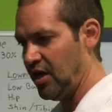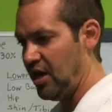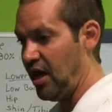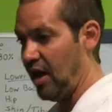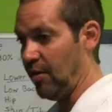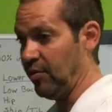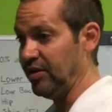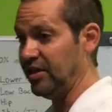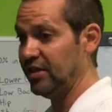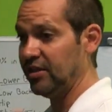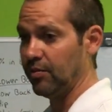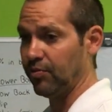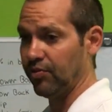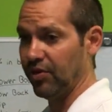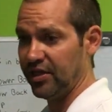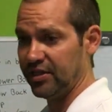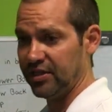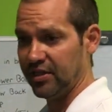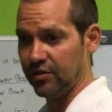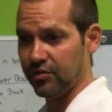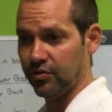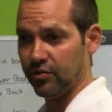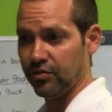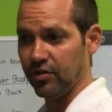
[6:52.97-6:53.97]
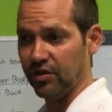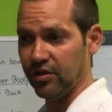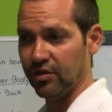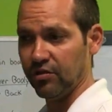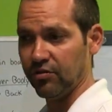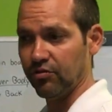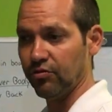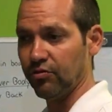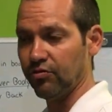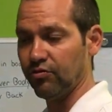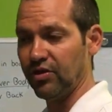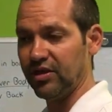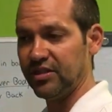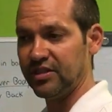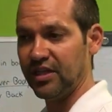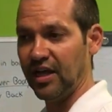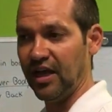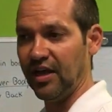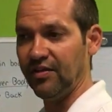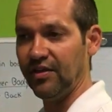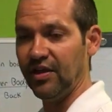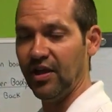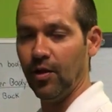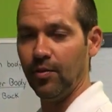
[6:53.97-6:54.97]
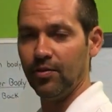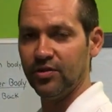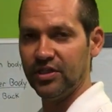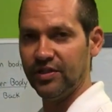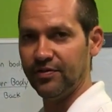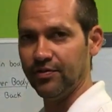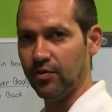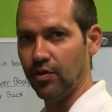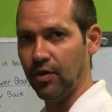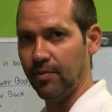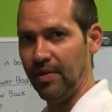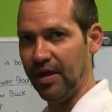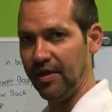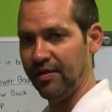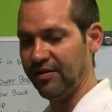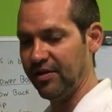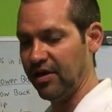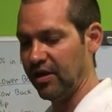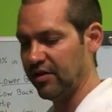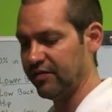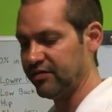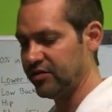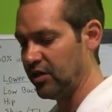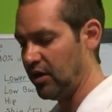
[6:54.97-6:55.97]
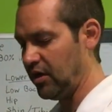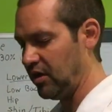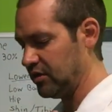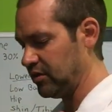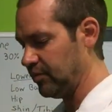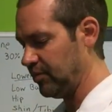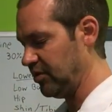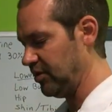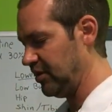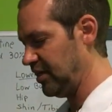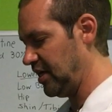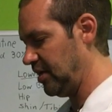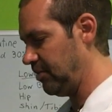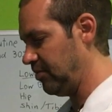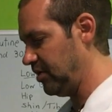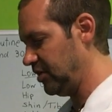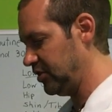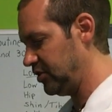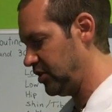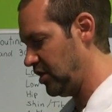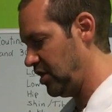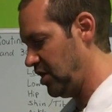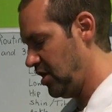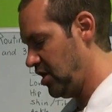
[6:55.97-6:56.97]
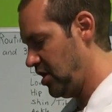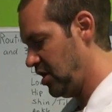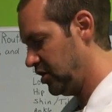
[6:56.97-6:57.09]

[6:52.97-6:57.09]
And we did the bracing through the wrists and the elbows, even though I may not have talked about it that much.